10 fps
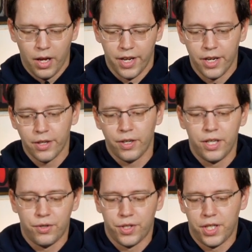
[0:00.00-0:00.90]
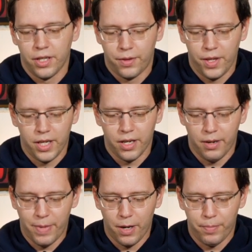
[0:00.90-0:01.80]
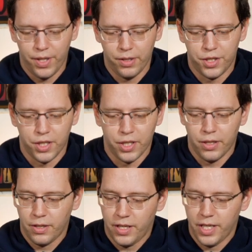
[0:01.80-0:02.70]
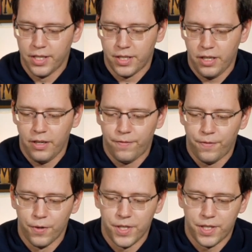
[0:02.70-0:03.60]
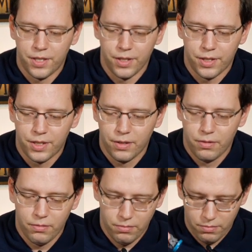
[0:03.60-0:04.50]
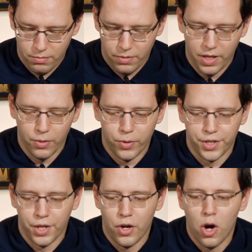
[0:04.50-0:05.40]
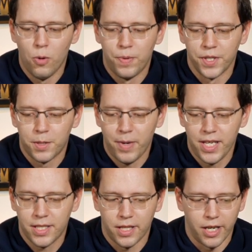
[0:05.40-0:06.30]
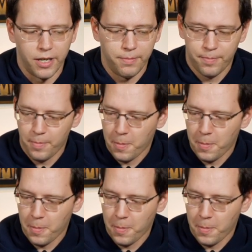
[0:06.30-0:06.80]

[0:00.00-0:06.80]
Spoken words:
Another interesting thing about pillaging is if, for instance, there was an open space there,